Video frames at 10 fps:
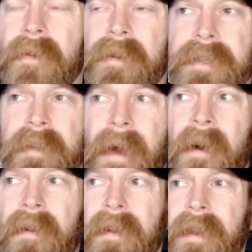is
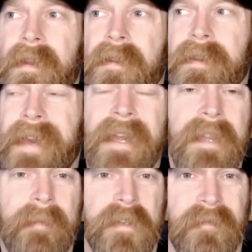about getting
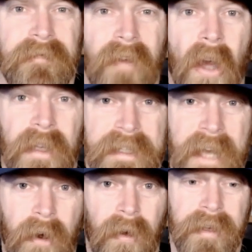them to
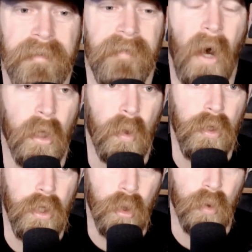voluntarily follow you.